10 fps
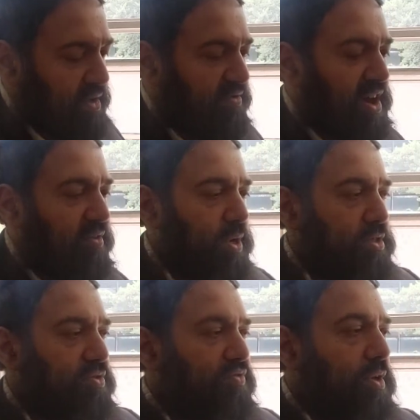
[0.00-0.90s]
5
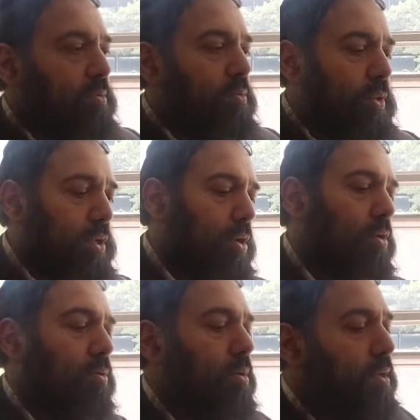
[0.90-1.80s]
Parzufim. We
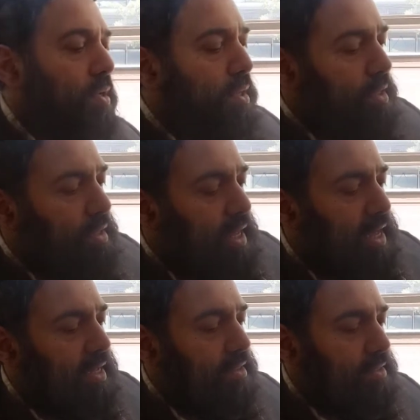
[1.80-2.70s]
know
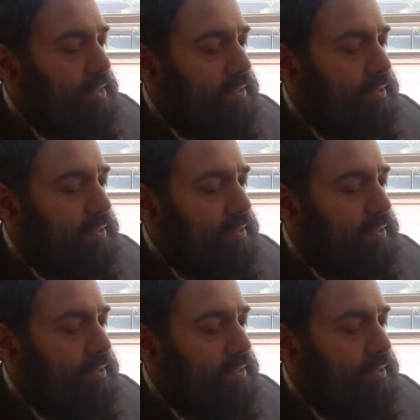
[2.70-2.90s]
that